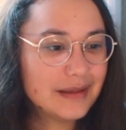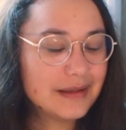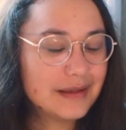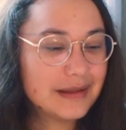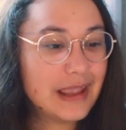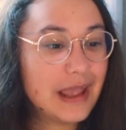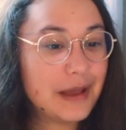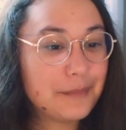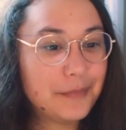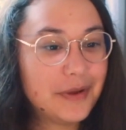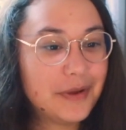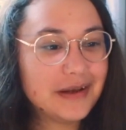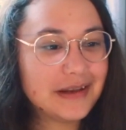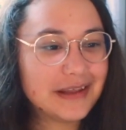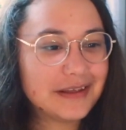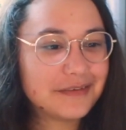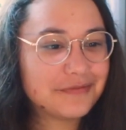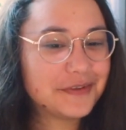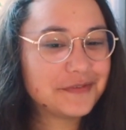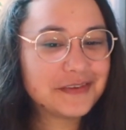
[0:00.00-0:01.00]
Yeah,
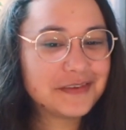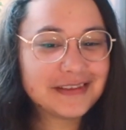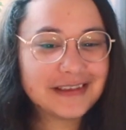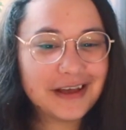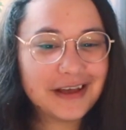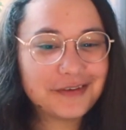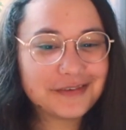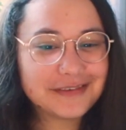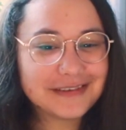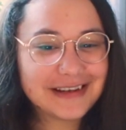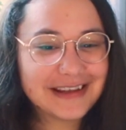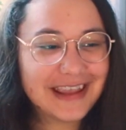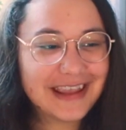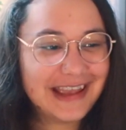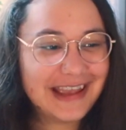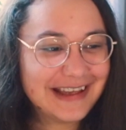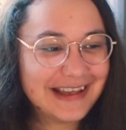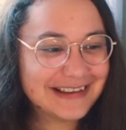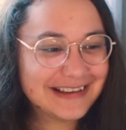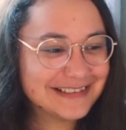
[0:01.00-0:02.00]
money, $50,000 in
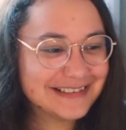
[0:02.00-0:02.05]
cash.